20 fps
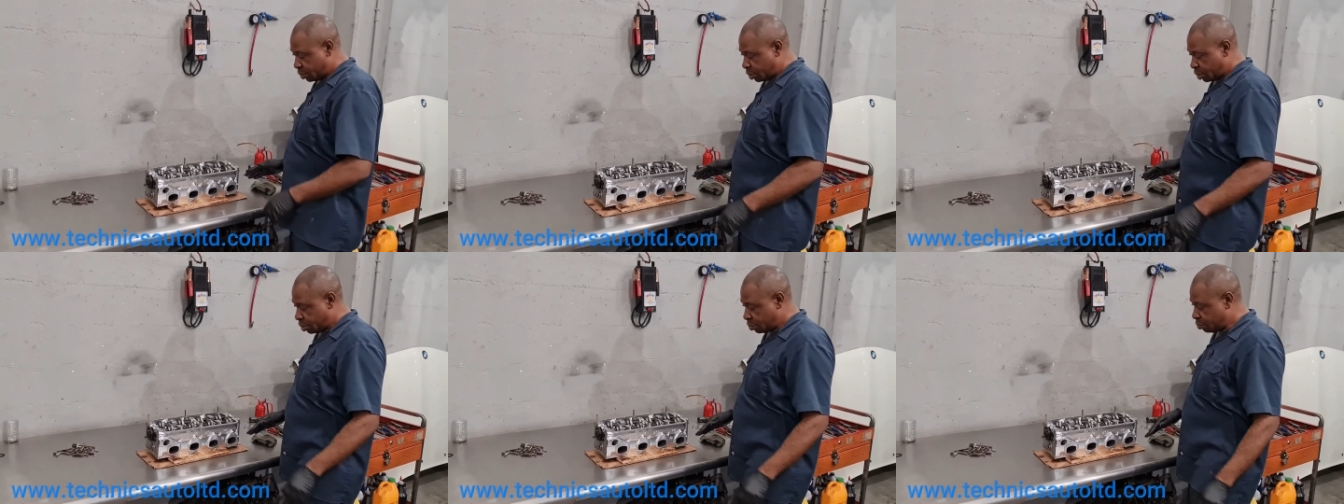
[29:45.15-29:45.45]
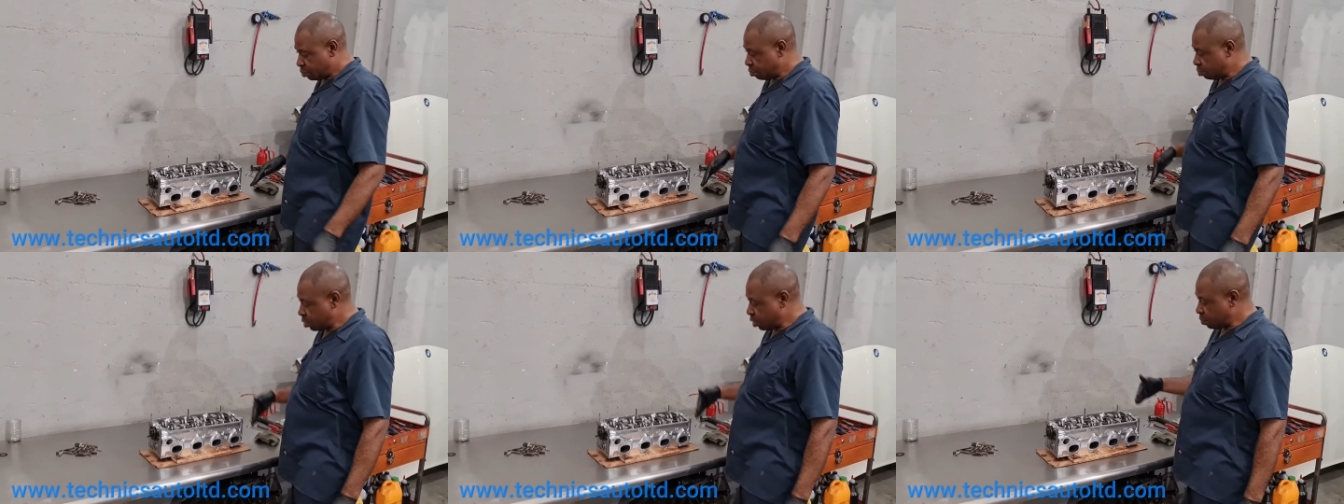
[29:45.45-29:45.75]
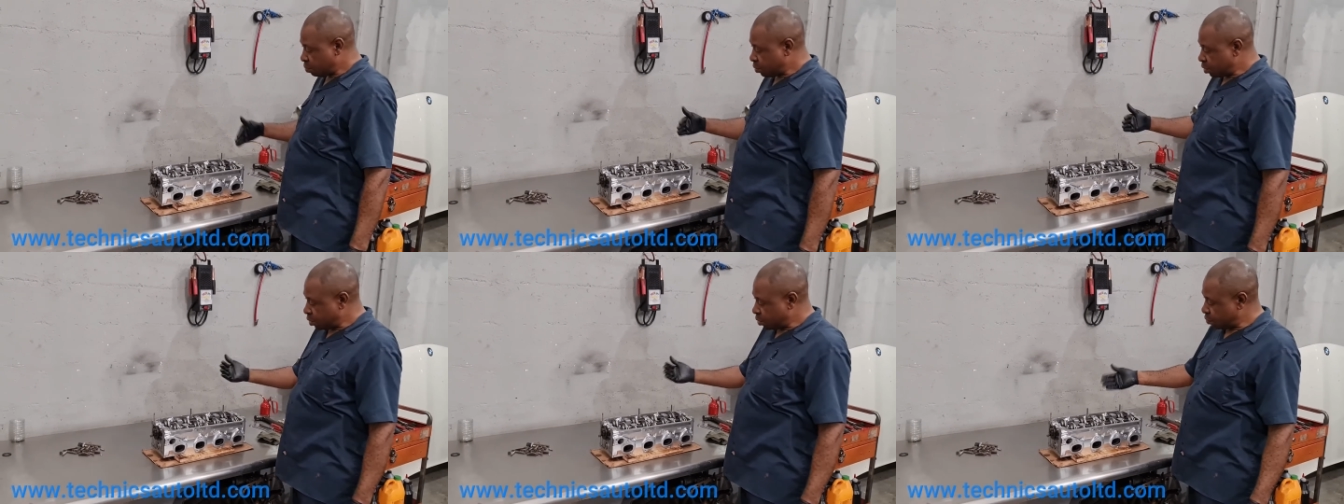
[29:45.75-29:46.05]
and
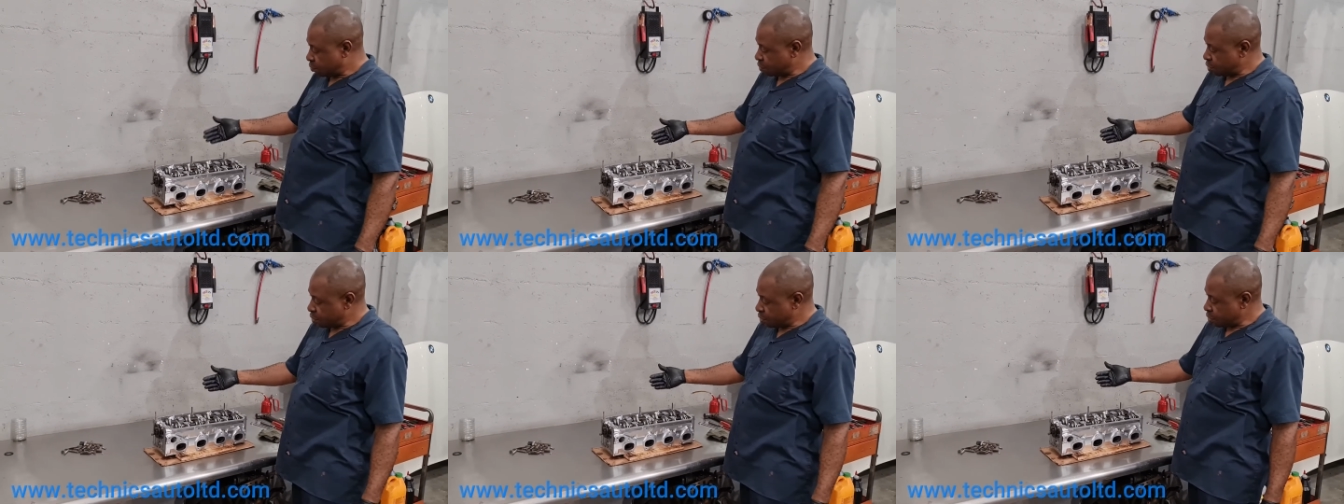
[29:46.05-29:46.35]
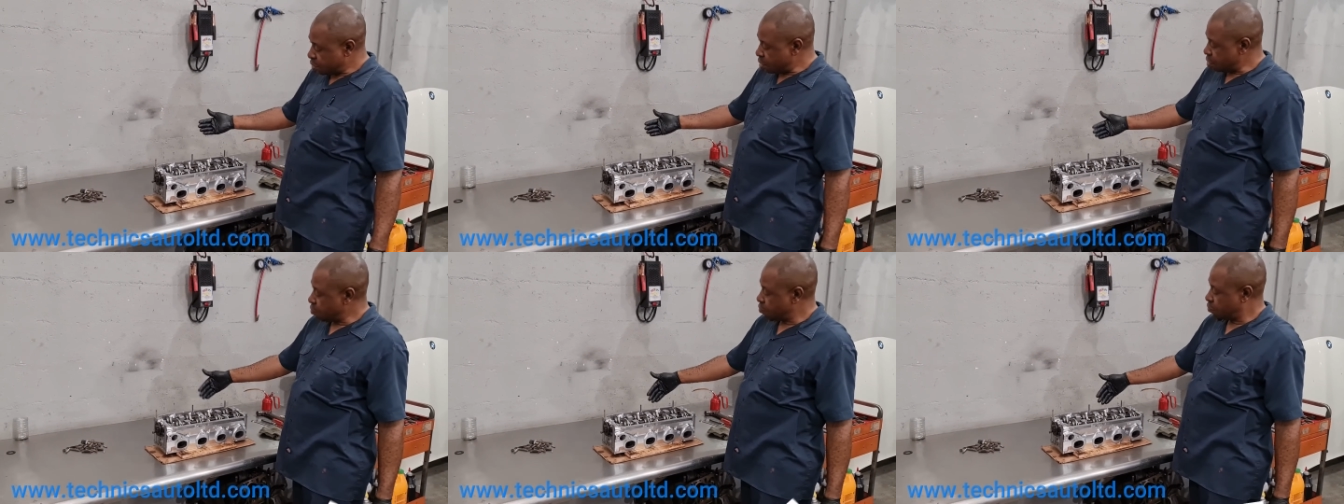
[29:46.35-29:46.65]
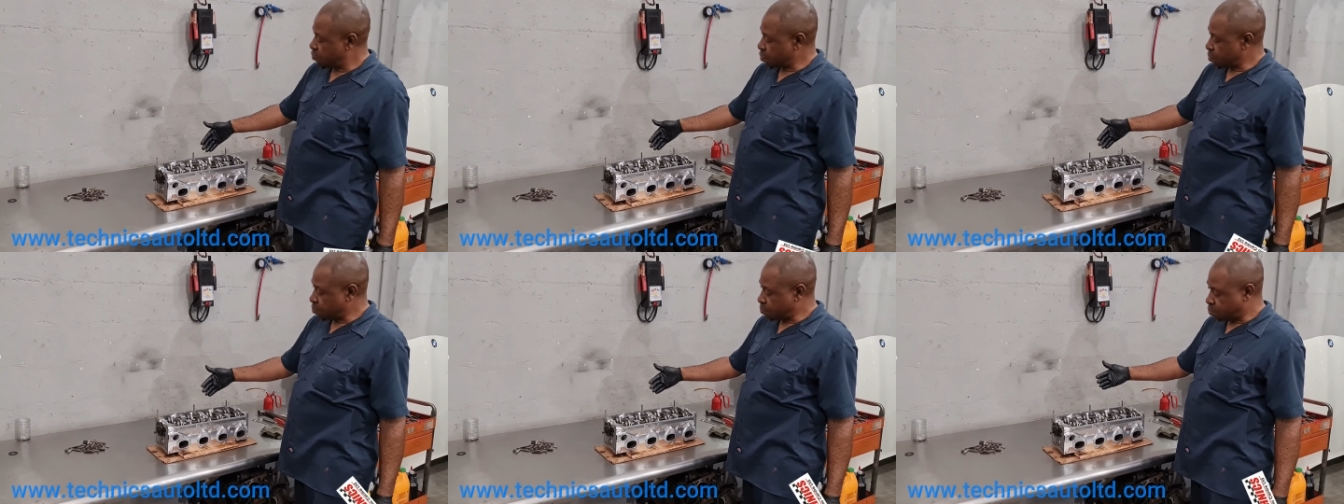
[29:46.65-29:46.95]
remember we did have
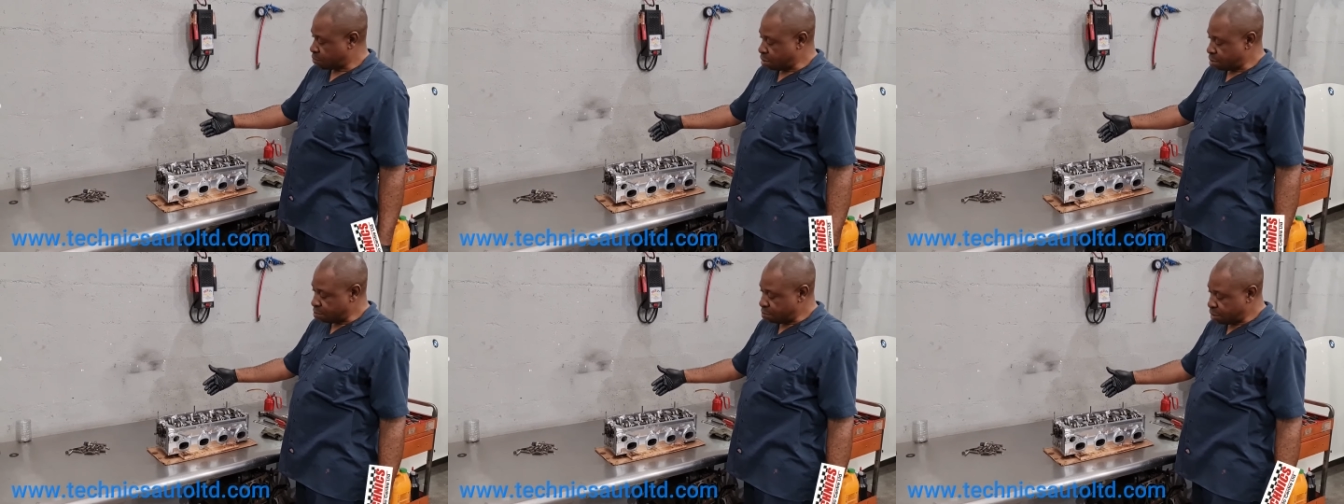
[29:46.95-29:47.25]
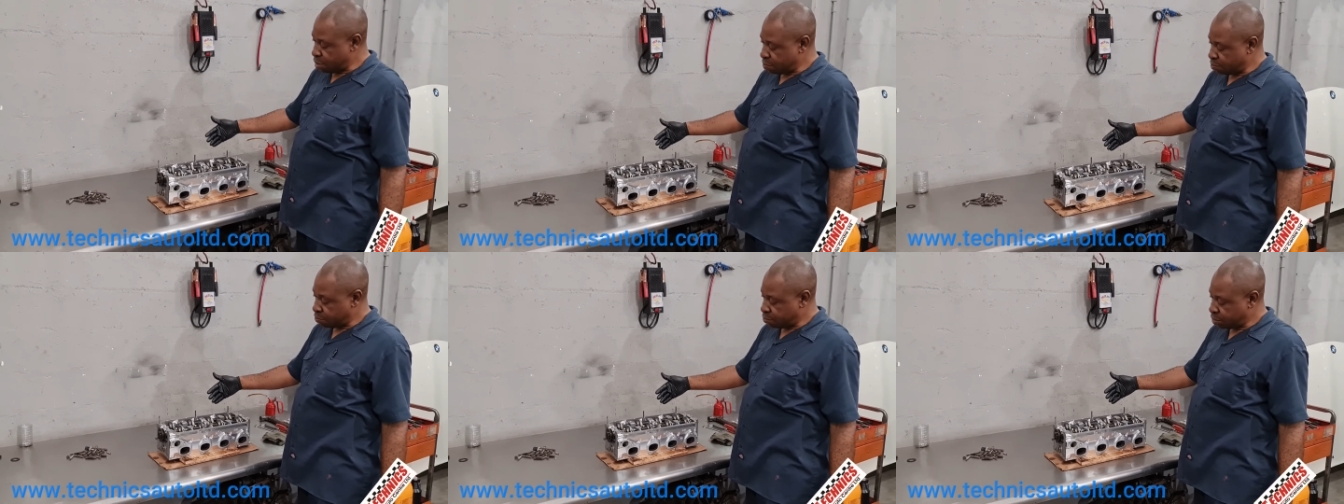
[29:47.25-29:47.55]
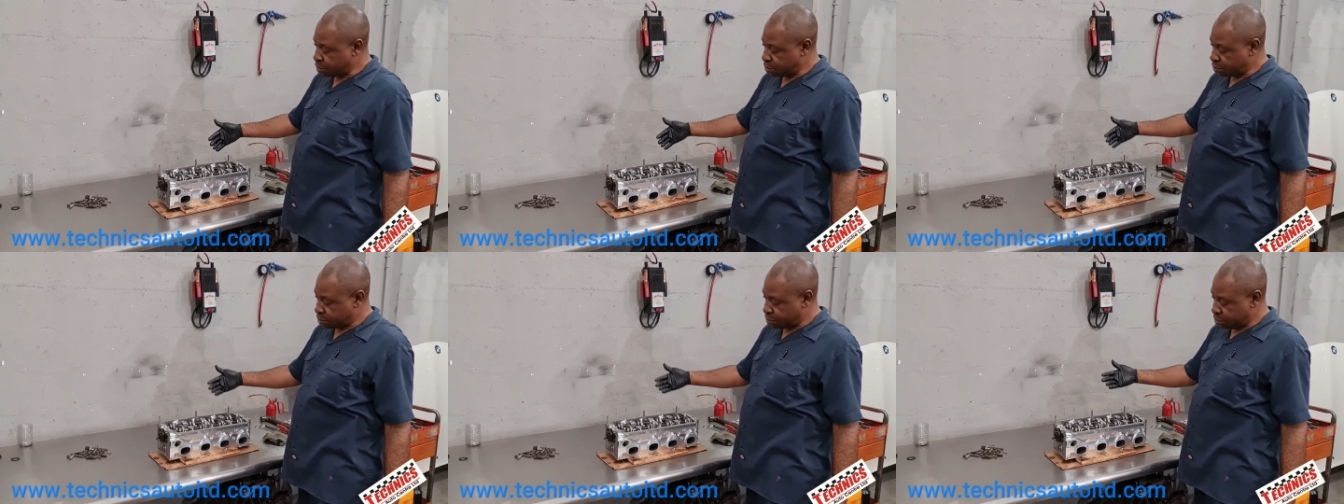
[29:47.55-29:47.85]
some problem with